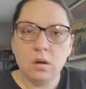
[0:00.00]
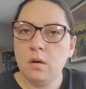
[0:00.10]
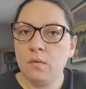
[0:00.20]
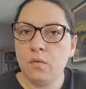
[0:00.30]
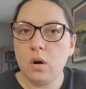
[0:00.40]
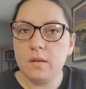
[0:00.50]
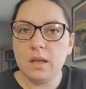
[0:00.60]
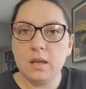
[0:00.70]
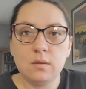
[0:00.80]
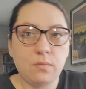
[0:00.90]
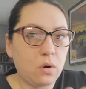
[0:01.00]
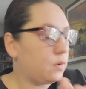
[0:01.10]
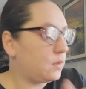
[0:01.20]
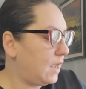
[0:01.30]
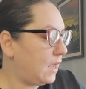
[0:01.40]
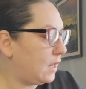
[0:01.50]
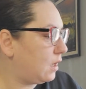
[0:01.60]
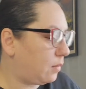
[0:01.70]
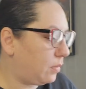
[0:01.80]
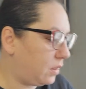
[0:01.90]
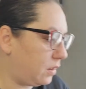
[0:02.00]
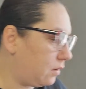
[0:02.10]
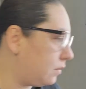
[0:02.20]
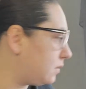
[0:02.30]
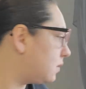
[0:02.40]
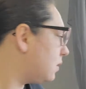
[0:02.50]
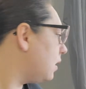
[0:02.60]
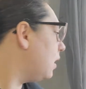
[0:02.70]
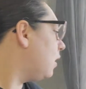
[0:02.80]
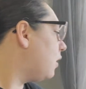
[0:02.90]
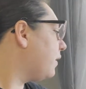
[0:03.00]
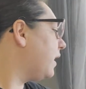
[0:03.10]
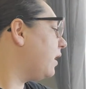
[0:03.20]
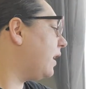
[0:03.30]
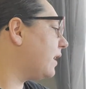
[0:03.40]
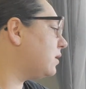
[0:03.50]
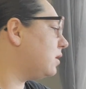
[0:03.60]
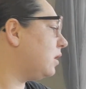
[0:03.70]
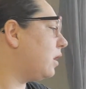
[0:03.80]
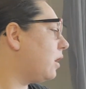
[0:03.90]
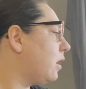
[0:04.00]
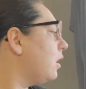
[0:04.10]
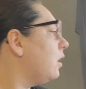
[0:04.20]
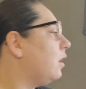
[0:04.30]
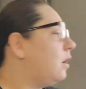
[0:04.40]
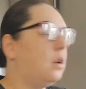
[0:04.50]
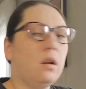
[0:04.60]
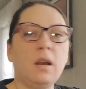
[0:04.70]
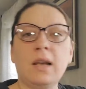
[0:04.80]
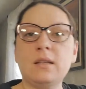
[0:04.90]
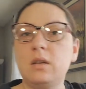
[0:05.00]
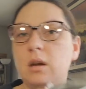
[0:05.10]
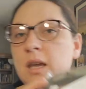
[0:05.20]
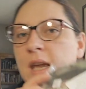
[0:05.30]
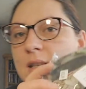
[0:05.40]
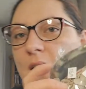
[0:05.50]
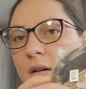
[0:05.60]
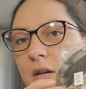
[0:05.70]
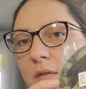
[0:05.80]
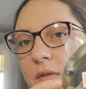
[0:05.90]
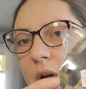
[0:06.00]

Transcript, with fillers: Four of these for Rosanna. I'll put those over here next to your next to your kit. I don't know if you're